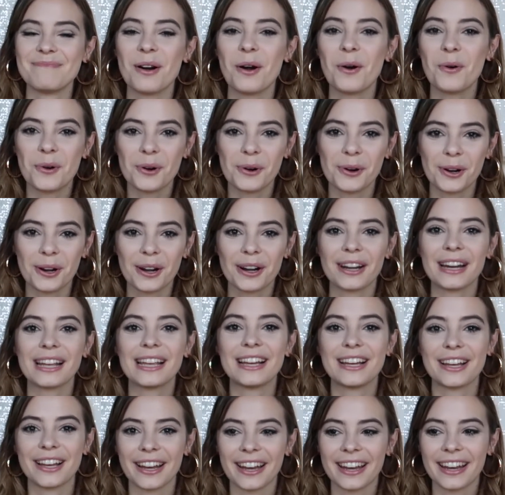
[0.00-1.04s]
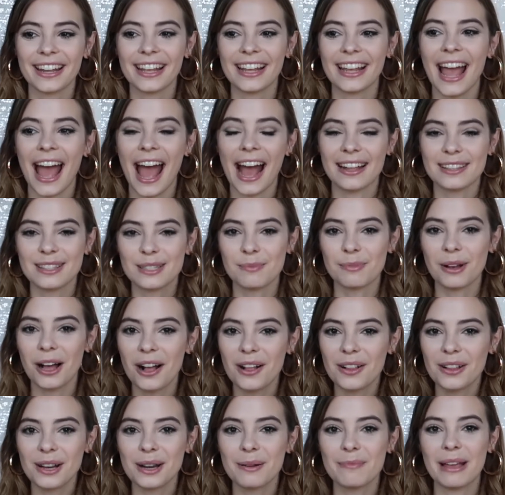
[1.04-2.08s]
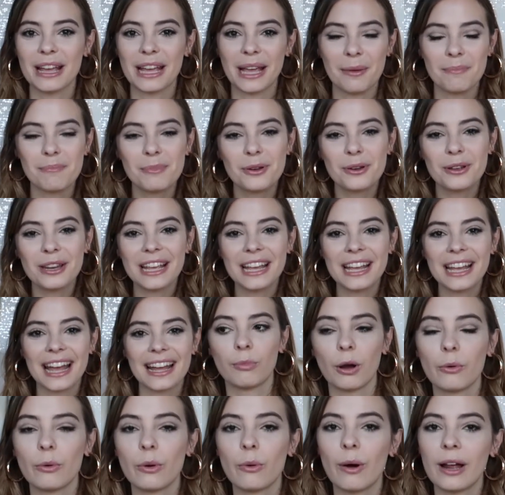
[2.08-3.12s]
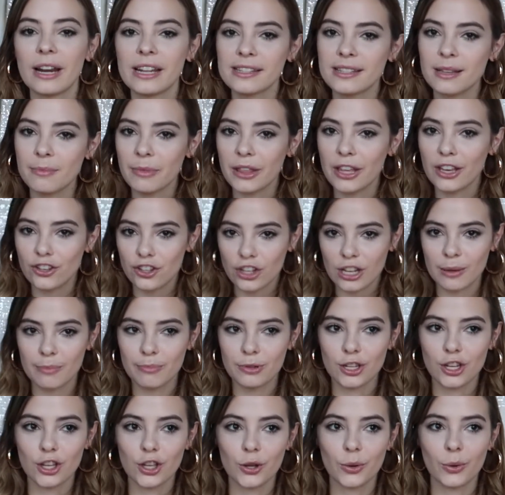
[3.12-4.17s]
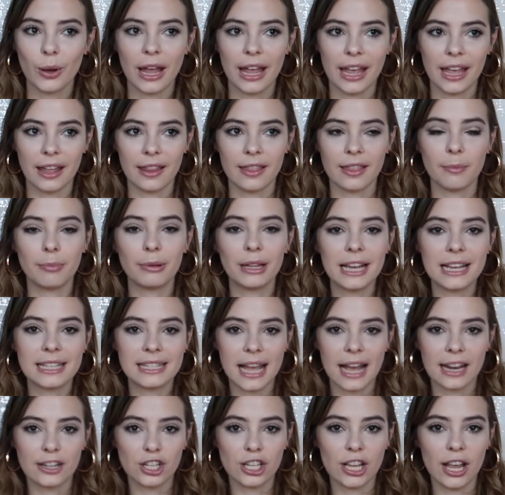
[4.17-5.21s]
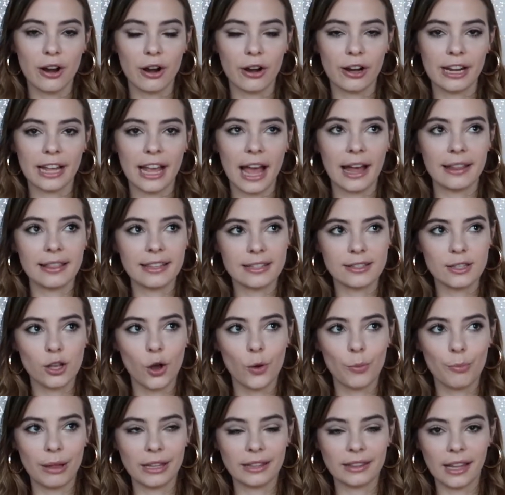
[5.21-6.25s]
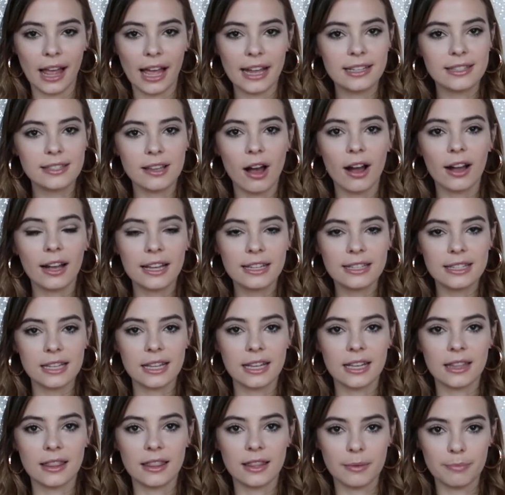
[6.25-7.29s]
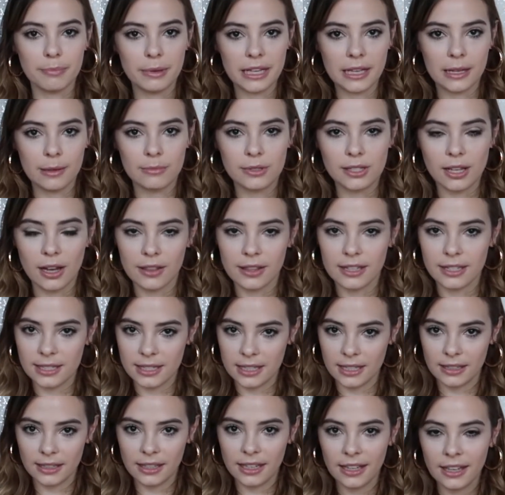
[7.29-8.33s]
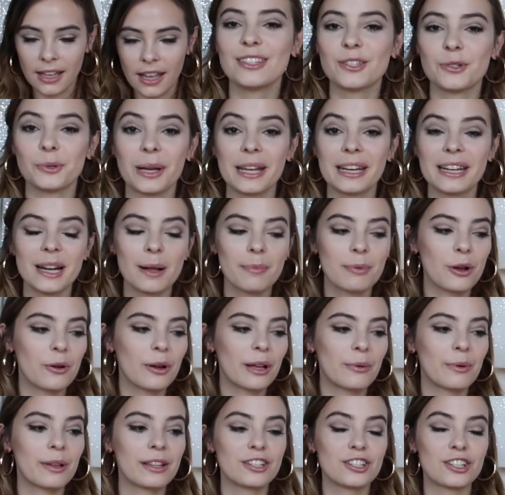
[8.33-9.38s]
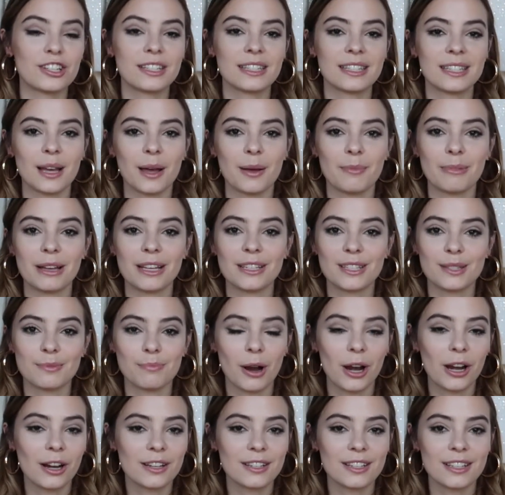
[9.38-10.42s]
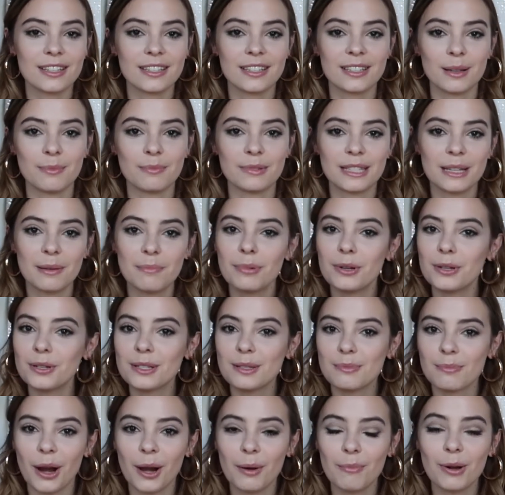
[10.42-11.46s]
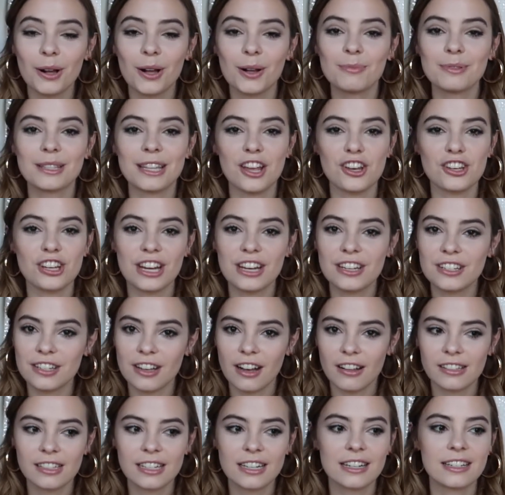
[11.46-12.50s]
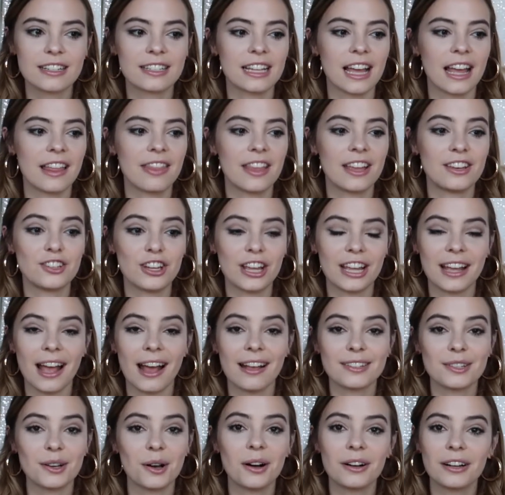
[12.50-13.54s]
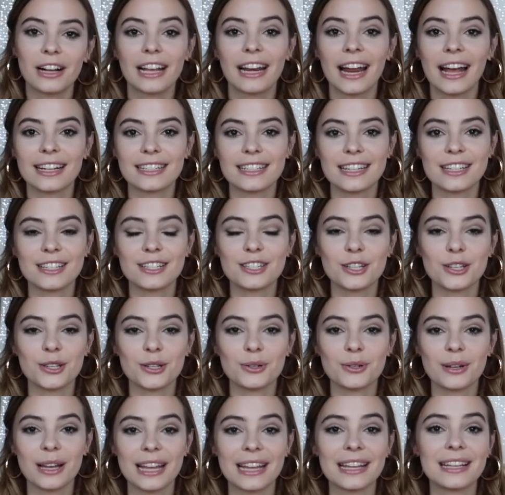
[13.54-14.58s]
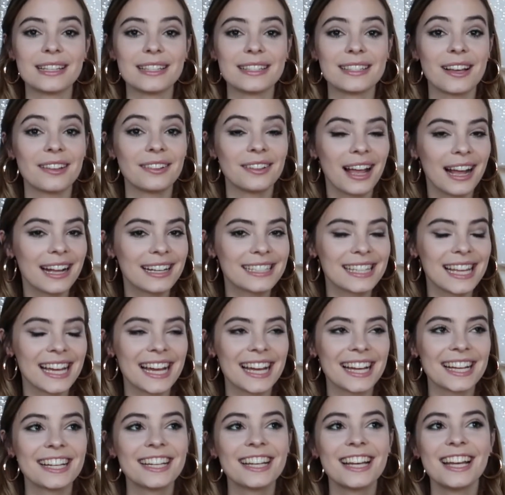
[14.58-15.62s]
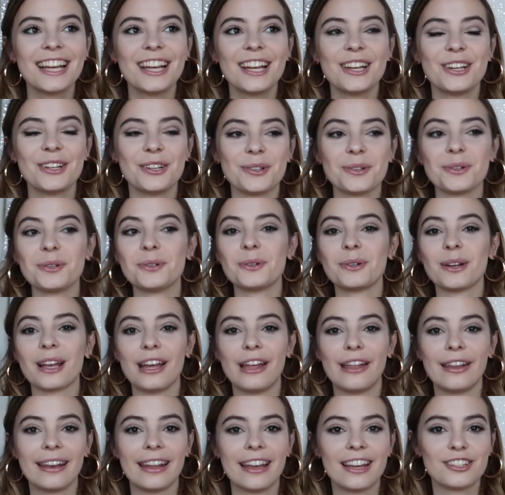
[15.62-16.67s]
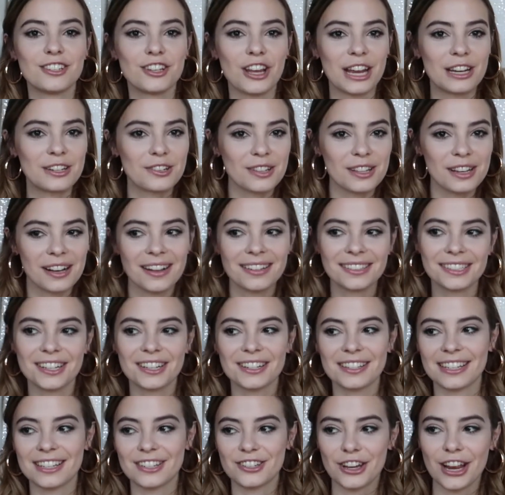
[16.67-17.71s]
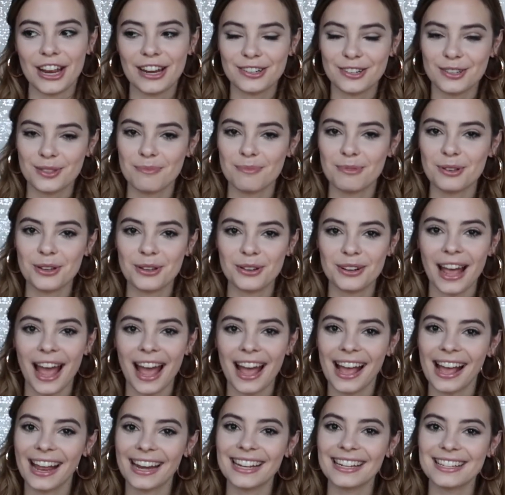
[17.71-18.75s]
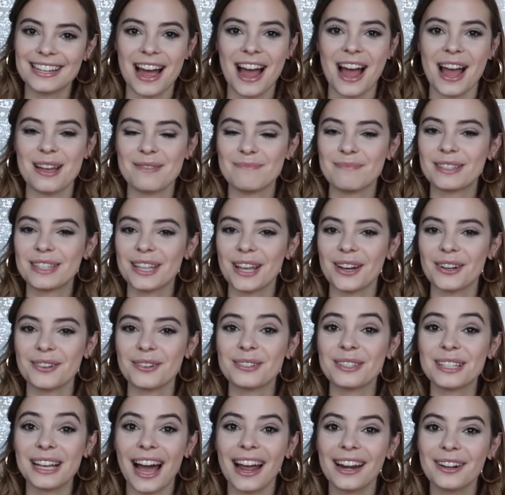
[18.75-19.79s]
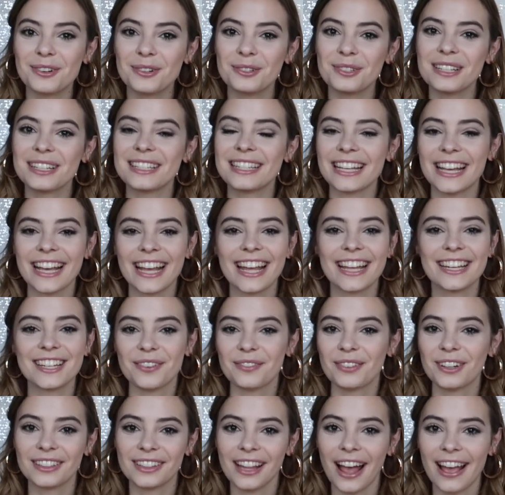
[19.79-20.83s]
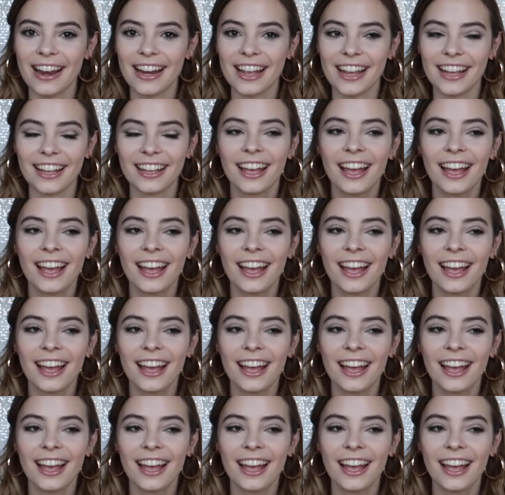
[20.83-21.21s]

or he could add some color, make it moody, but we wanted something cheap too, and the place actually already had these open light sockets in the beams on the ceiling. So we ended up going with just some simple smart bulbs that change colors, and then Jake has it all connected to his Alexa, who can change the colors and change the mood at any time. So it's kind of cool to see it in different lighting.